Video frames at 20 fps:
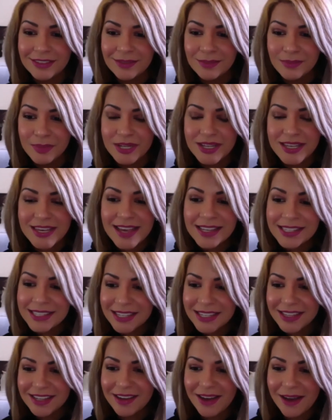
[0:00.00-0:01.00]
Put yes
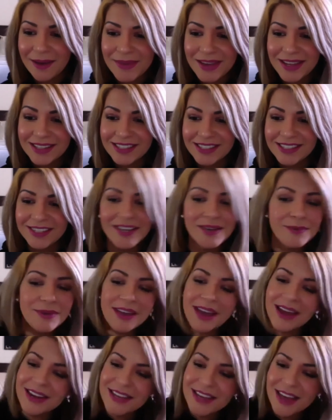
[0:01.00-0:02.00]
in the comments. Okay, we
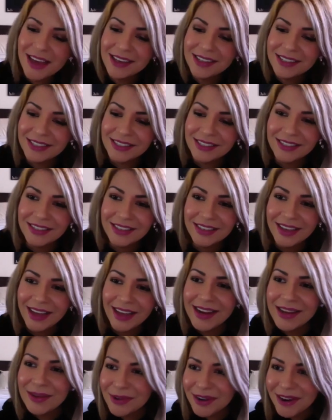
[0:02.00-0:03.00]
got a yes.
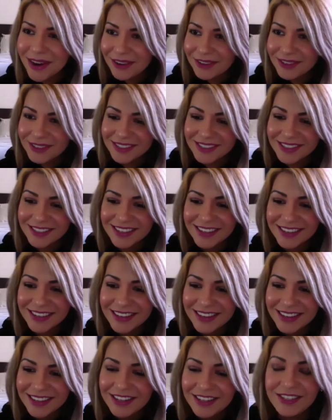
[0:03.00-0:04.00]
Anyone else?
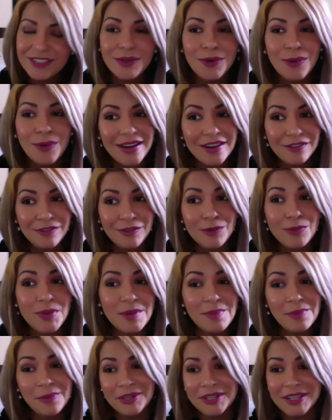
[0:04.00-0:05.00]
There's quite a few
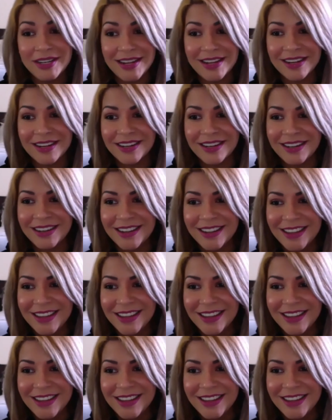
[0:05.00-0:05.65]
people in here.